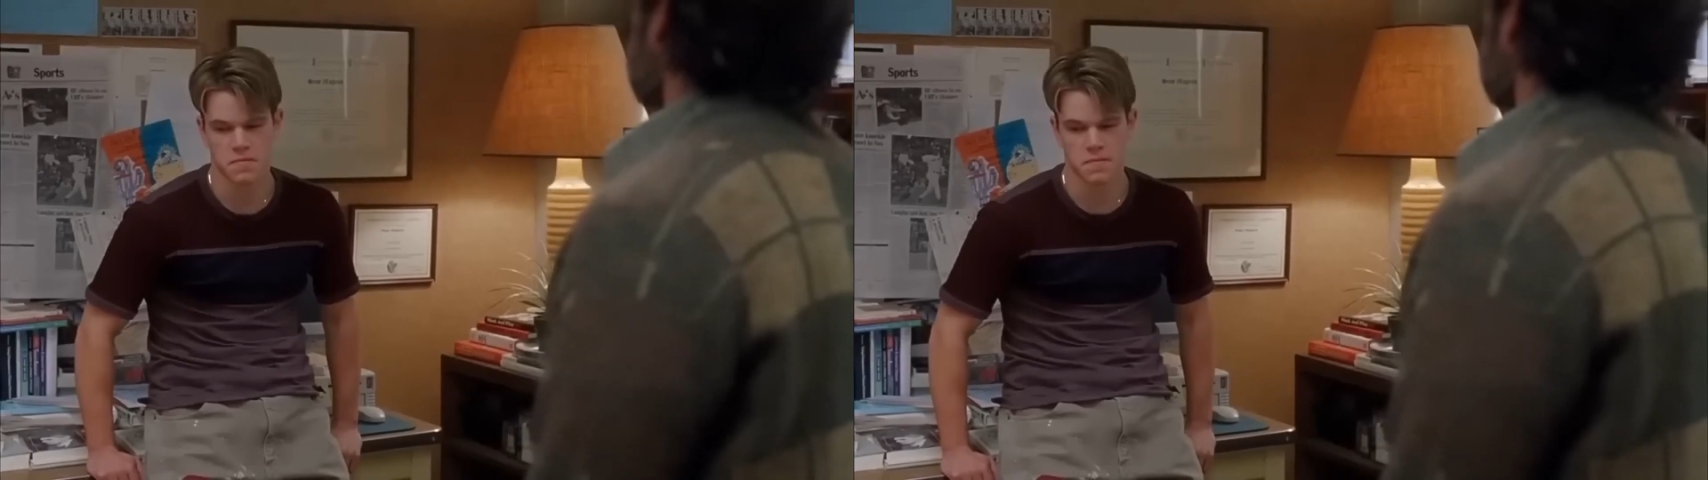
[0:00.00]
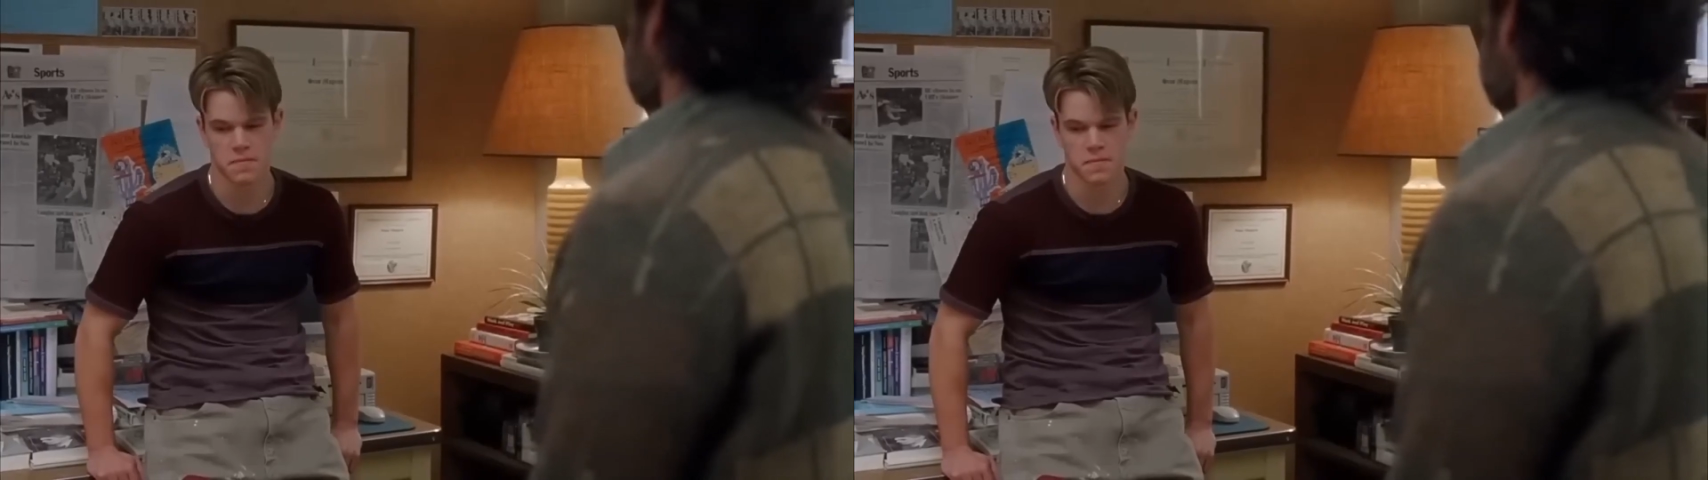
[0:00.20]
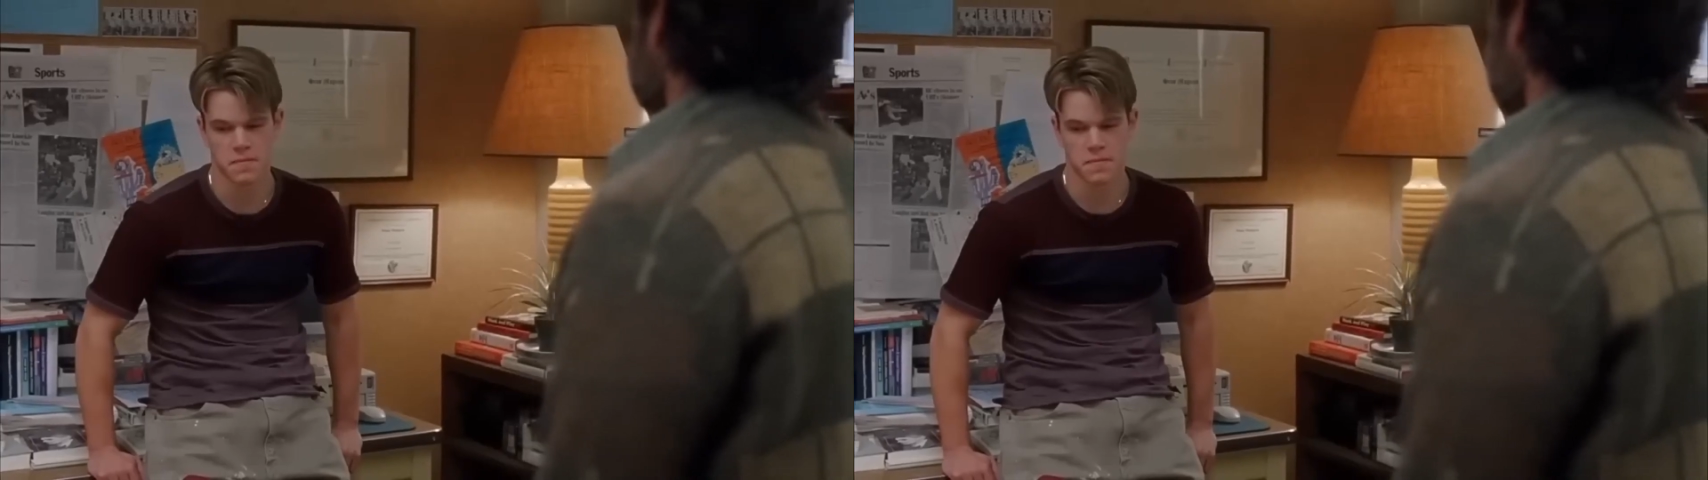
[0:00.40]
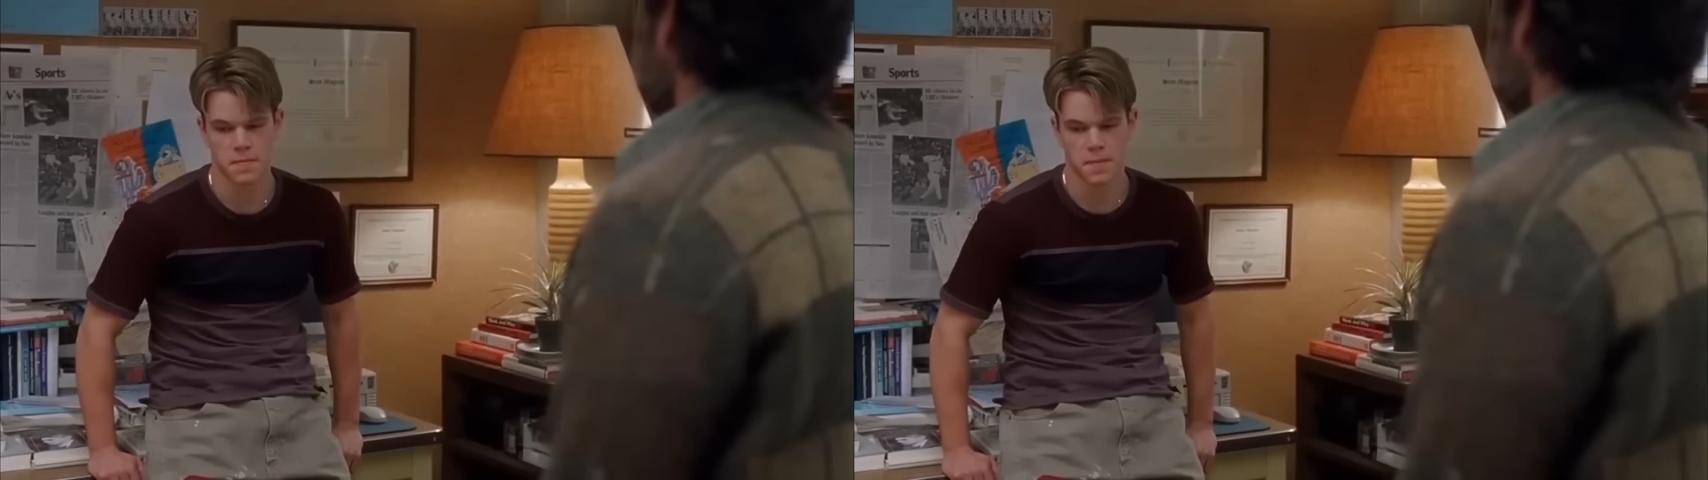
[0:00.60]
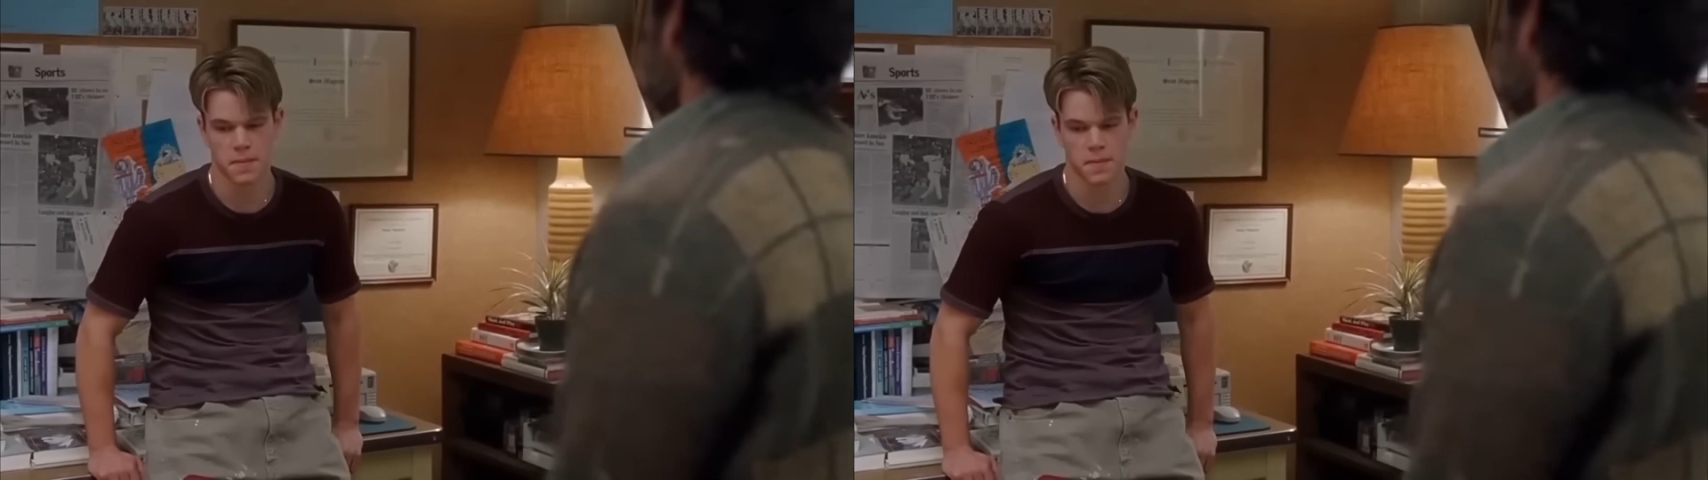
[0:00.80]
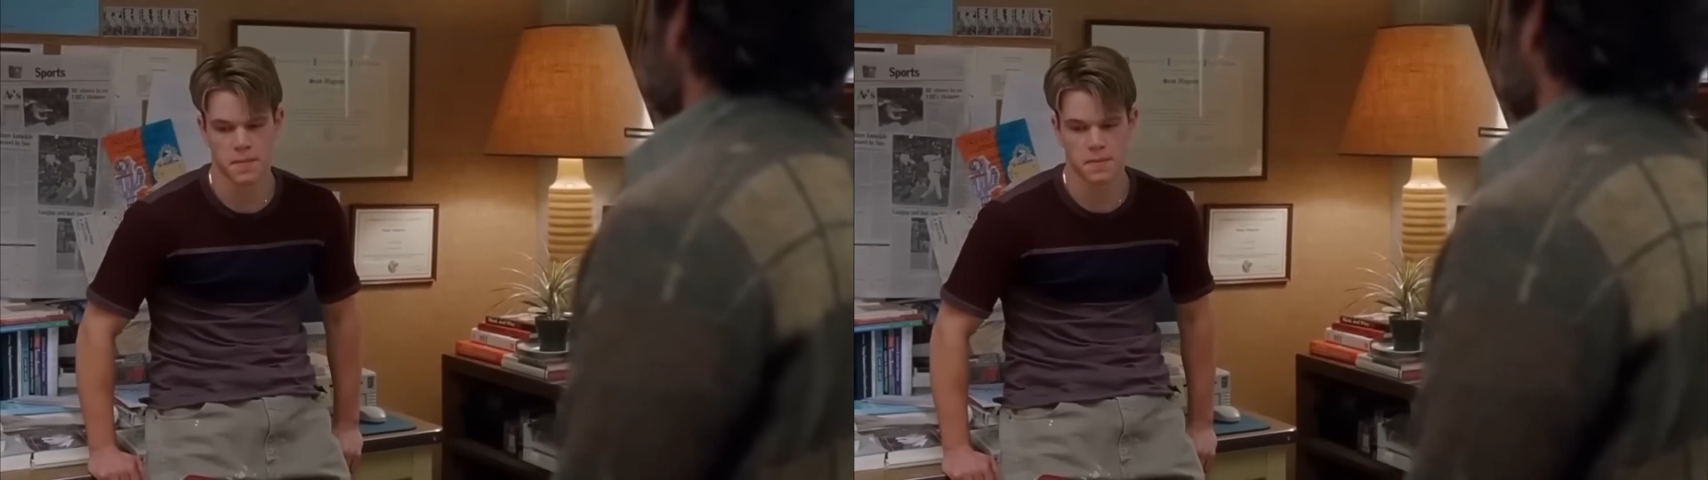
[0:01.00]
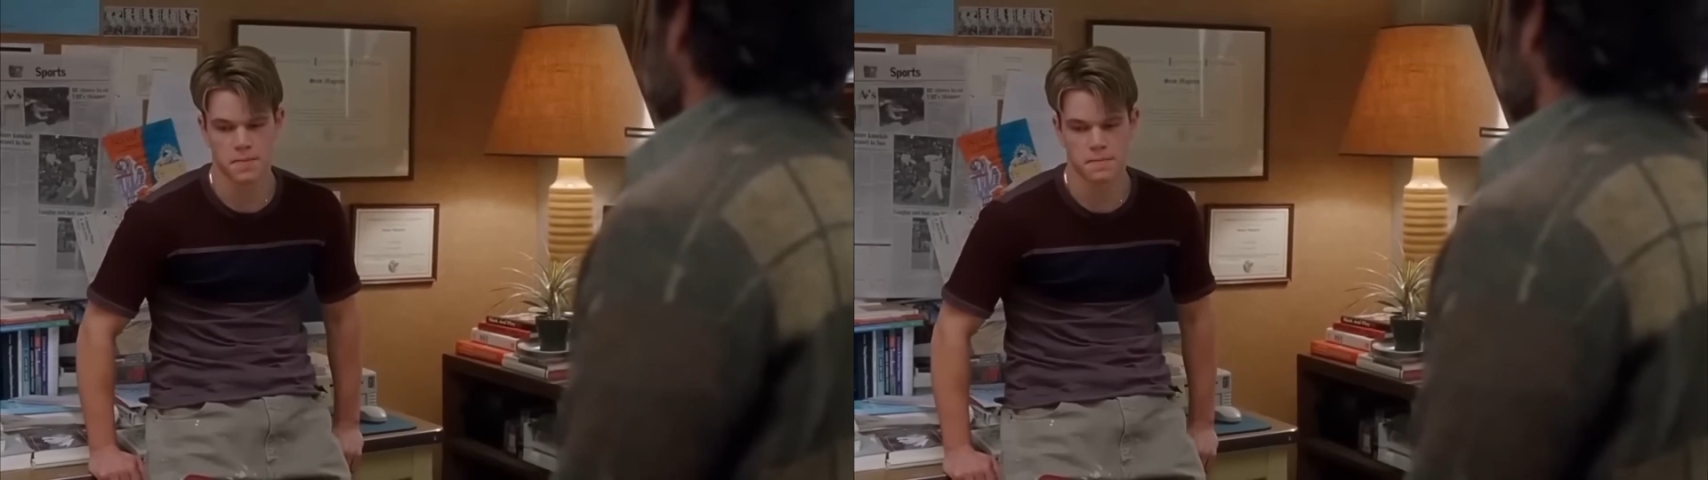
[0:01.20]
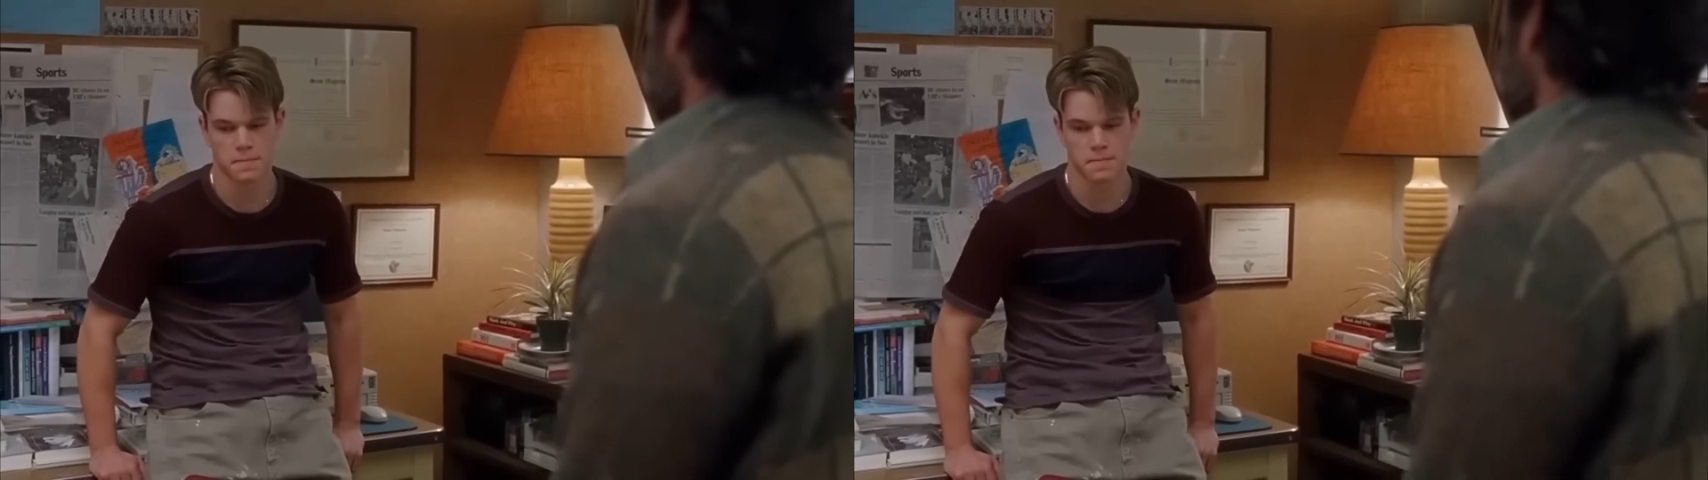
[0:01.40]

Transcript: understanding of each other, which